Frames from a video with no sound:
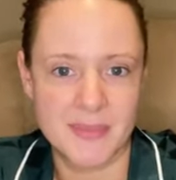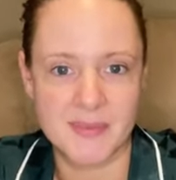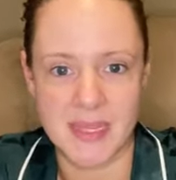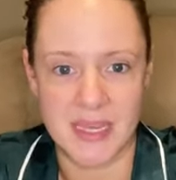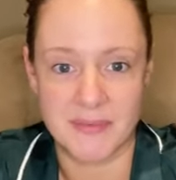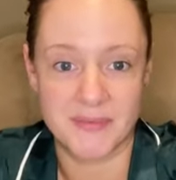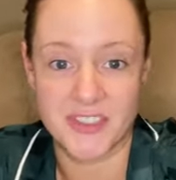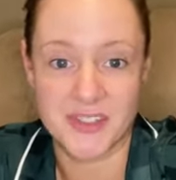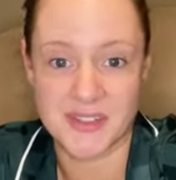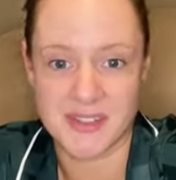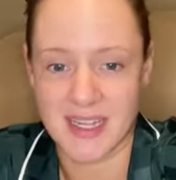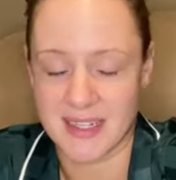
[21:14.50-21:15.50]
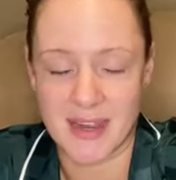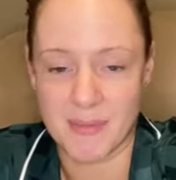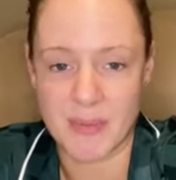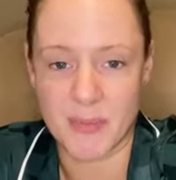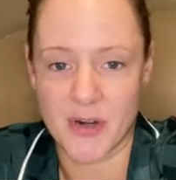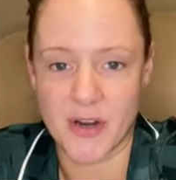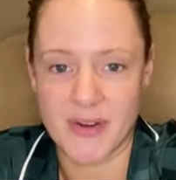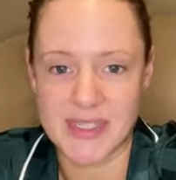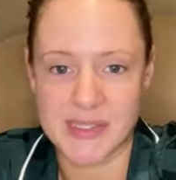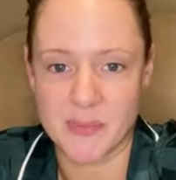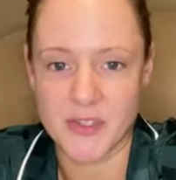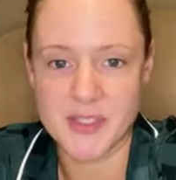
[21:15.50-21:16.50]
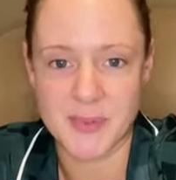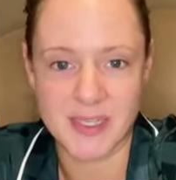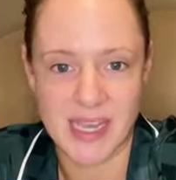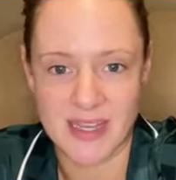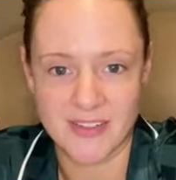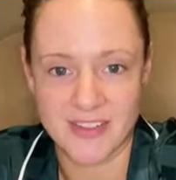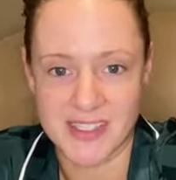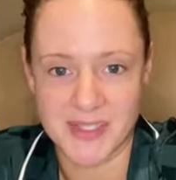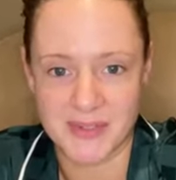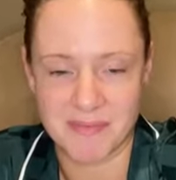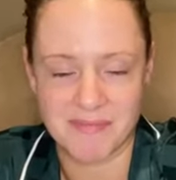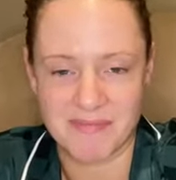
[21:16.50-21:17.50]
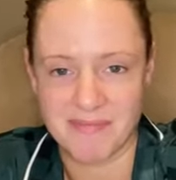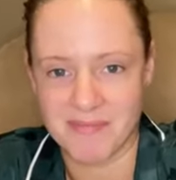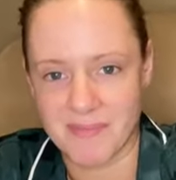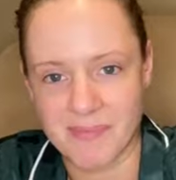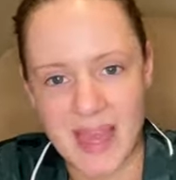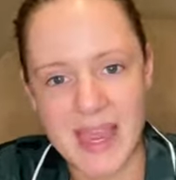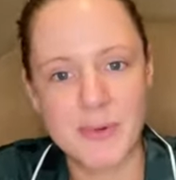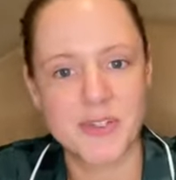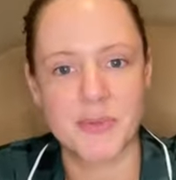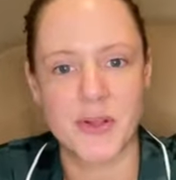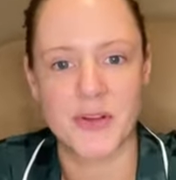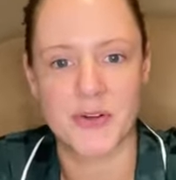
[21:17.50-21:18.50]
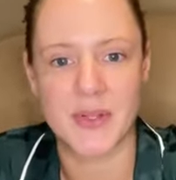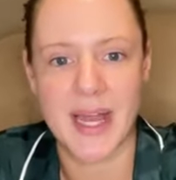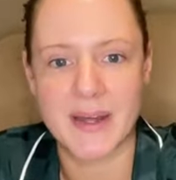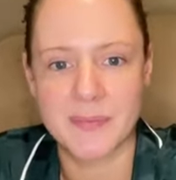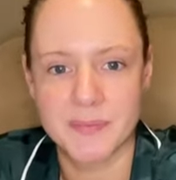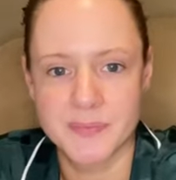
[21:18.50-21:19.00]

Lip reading: yeah, I can't remember what her reason was, but yeah, she's able to block it all out.